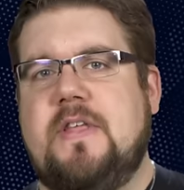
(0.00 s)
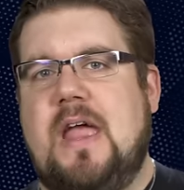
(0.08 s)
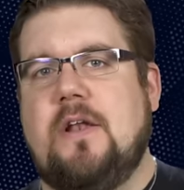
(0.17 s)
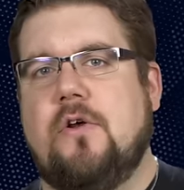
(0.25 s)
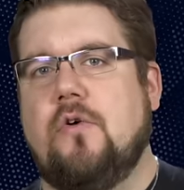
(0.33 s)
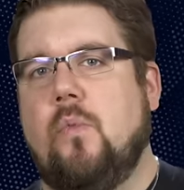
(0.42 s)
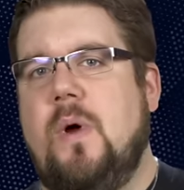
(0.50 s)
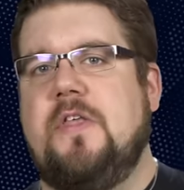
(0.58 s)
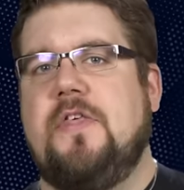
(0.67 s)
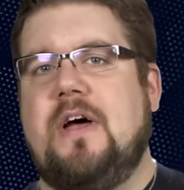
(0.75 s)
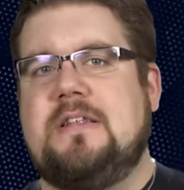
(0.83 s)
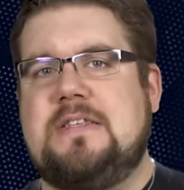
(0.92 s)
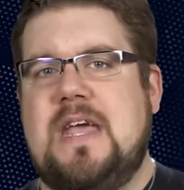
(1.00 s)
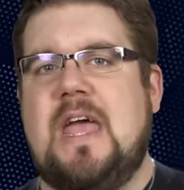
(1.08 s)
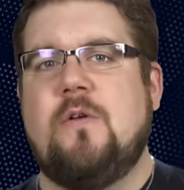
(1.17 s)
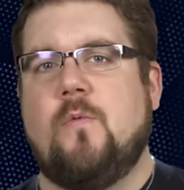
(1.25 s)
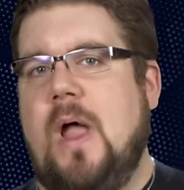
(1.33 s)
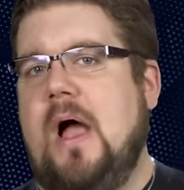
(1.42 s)
standard with a
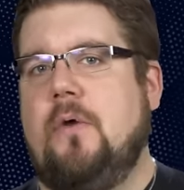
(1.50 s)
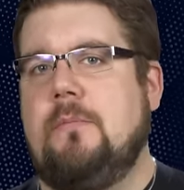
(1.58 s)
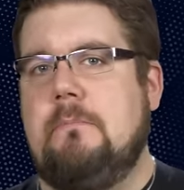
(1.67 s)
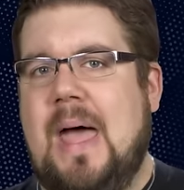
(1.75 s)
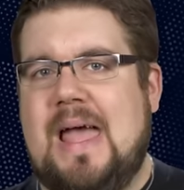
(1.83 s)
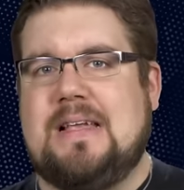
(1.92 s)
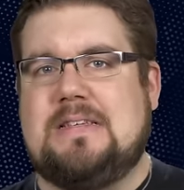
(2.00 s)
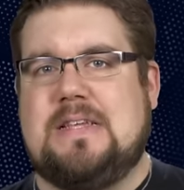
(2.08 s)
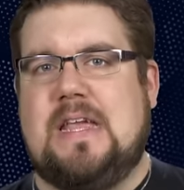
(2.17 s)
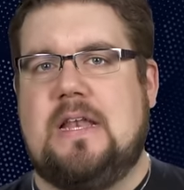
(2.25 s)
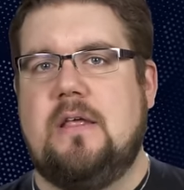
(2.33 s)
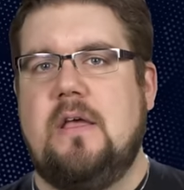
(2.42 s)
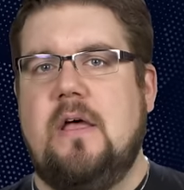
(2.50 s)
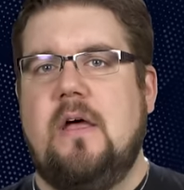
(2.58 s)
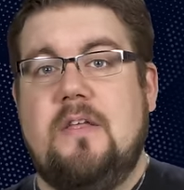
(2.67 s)
10-round magazine.